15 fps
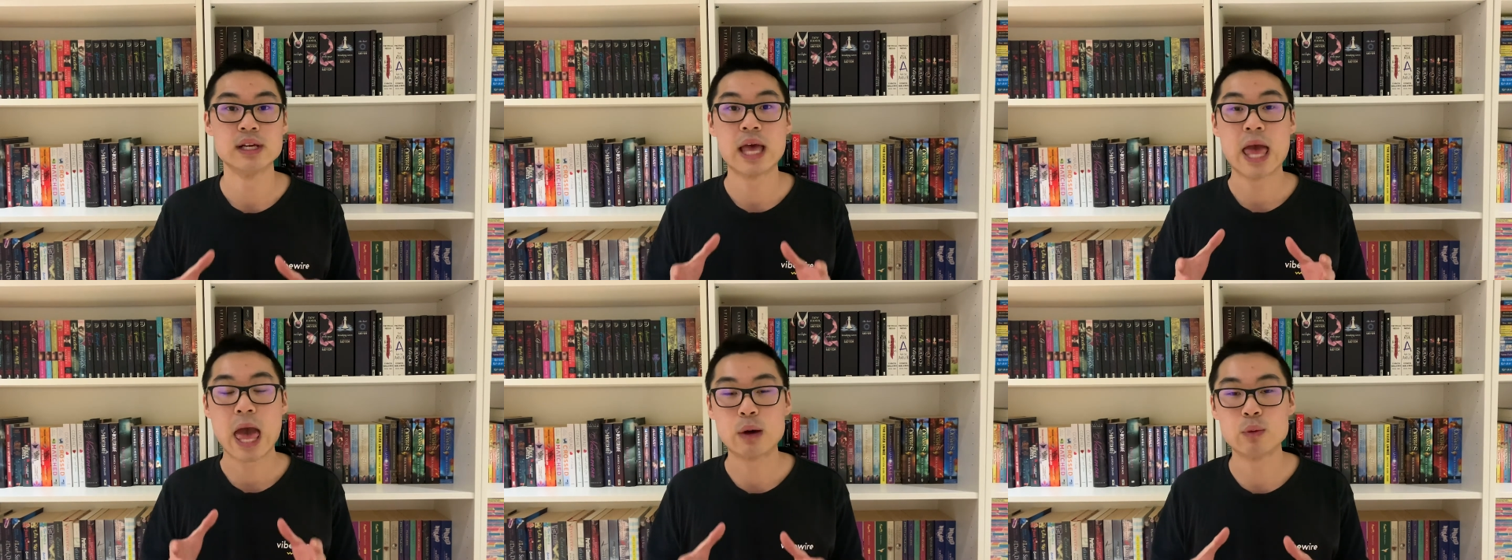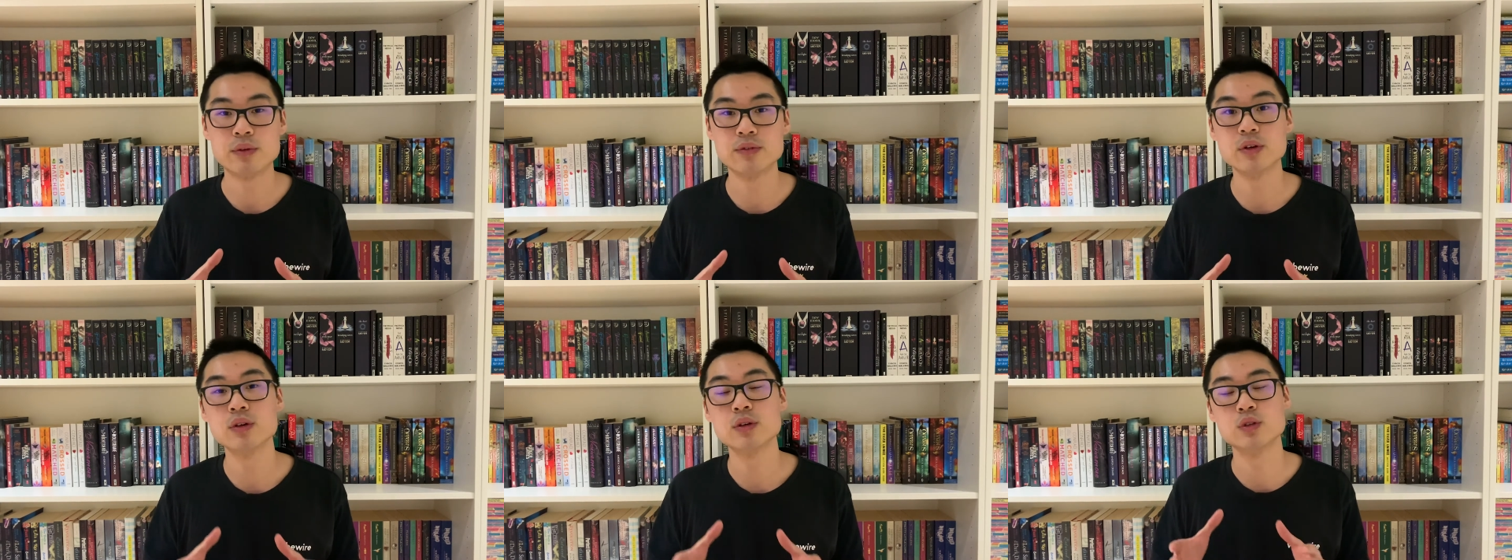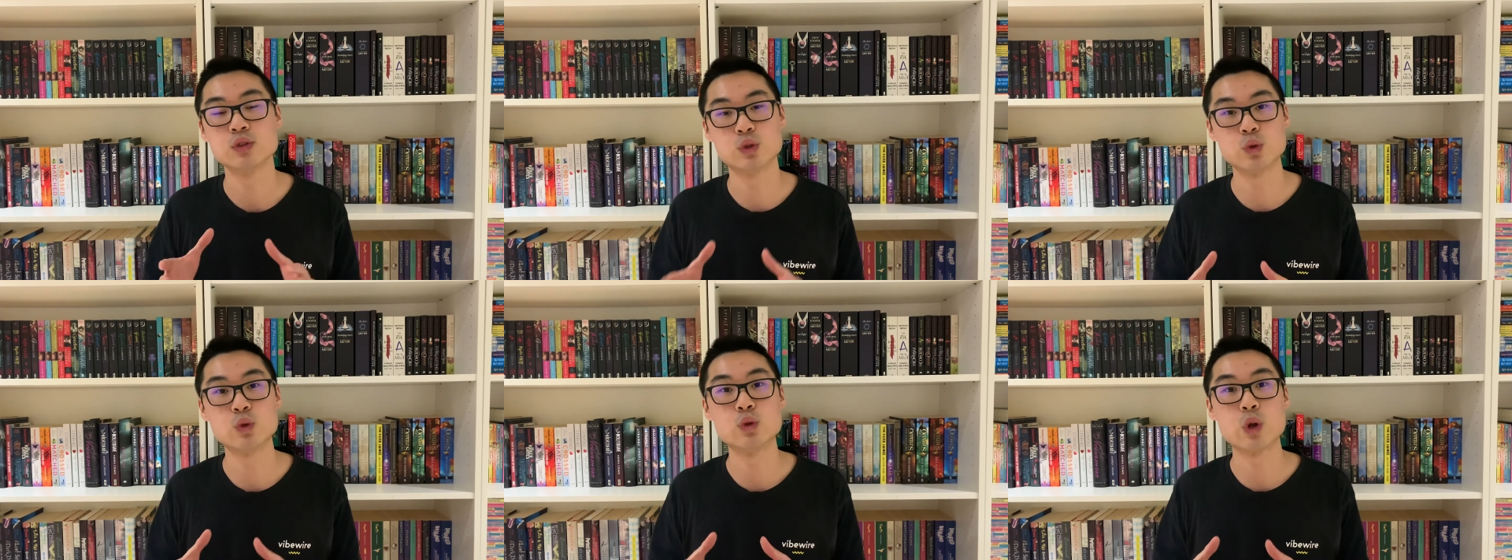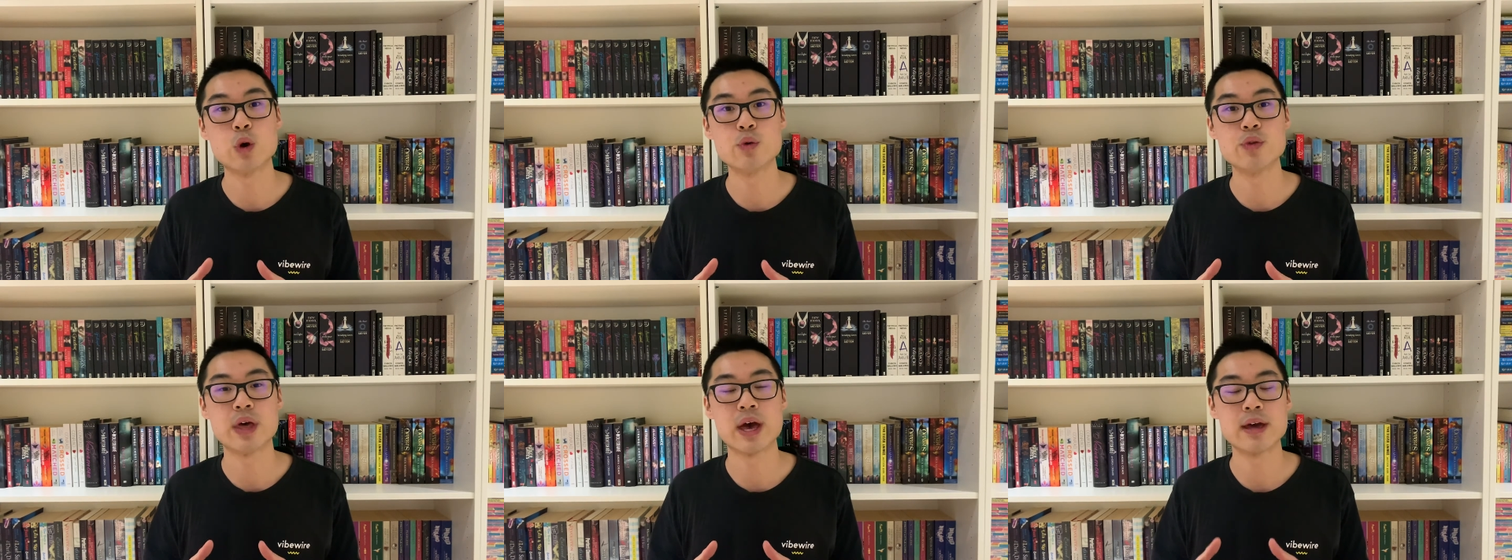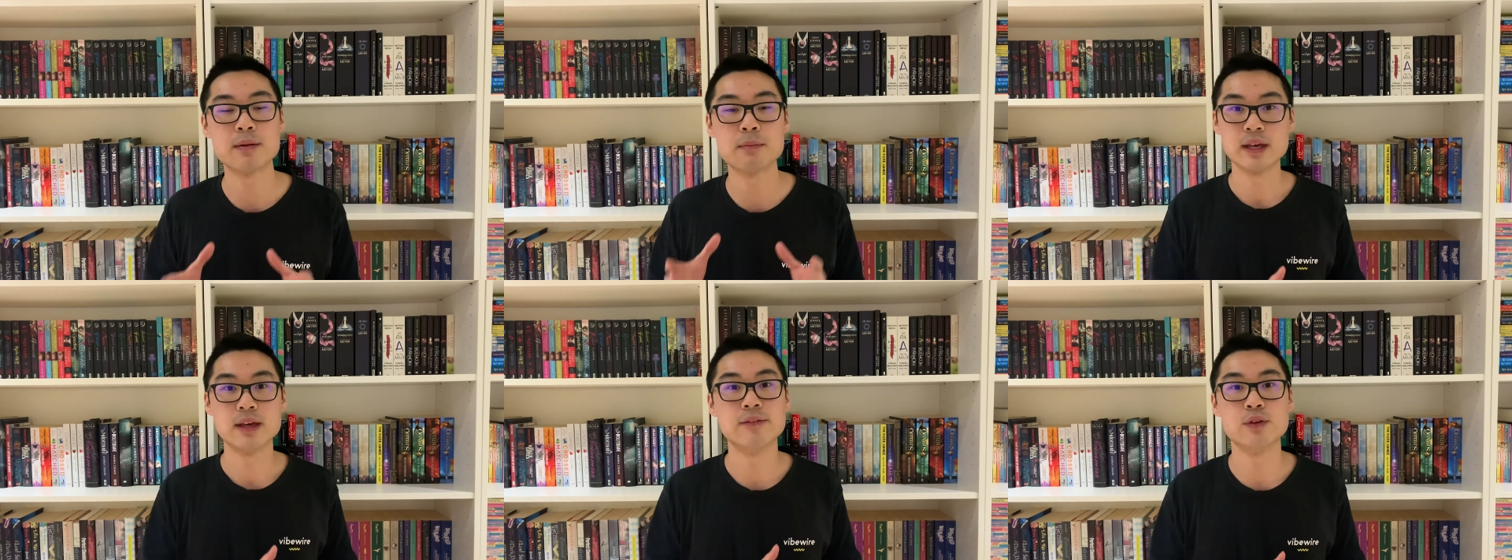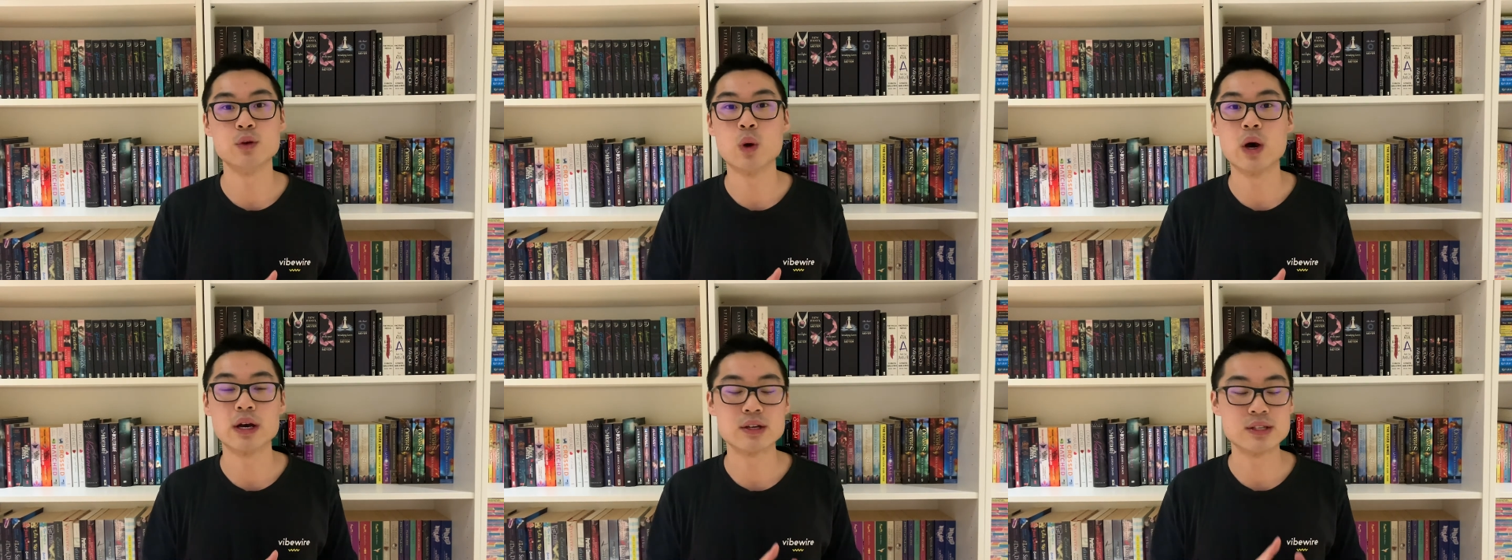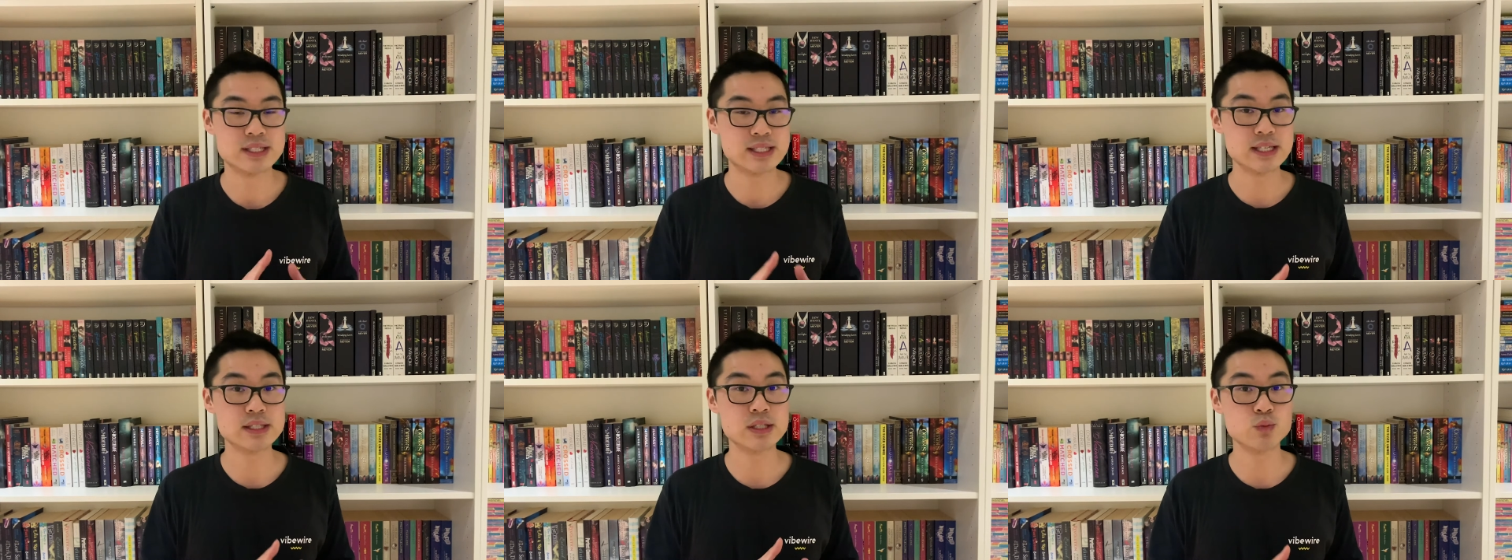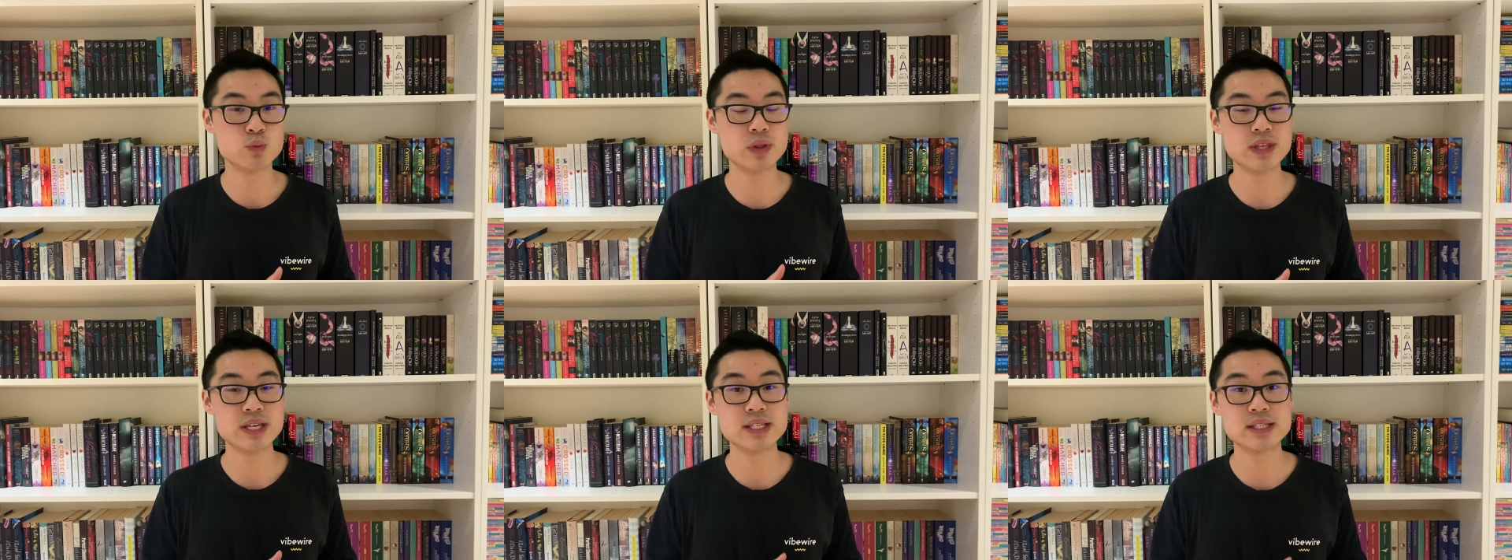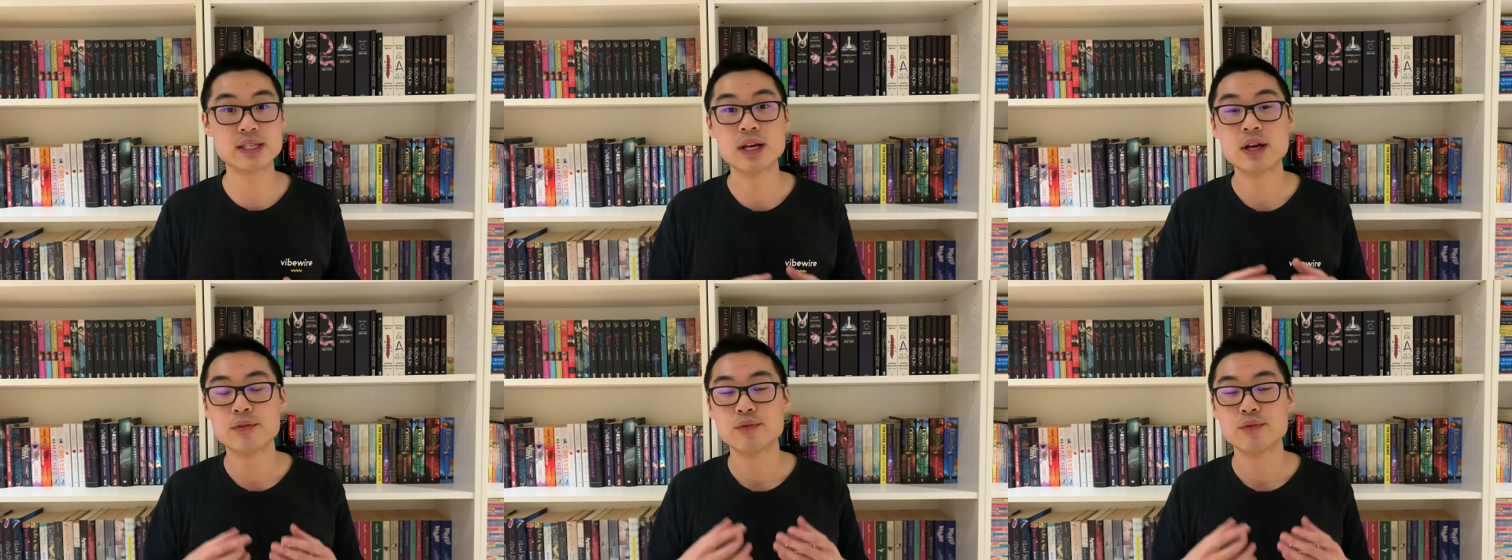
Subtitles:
However, do know that if you are consistent with this,